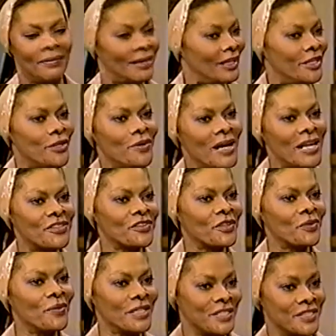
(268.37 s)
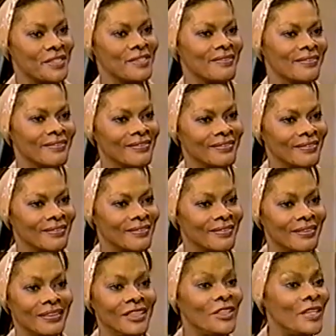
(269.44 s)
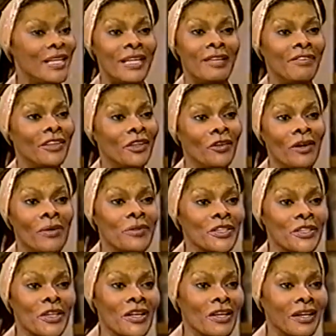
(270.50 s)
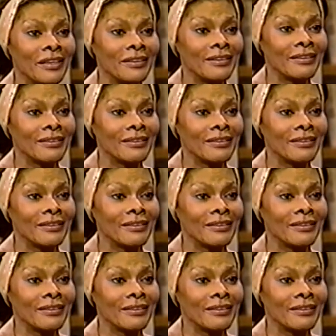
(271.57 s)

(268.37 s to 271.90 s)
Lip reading: like you asked the question, you didn't even know I was gone.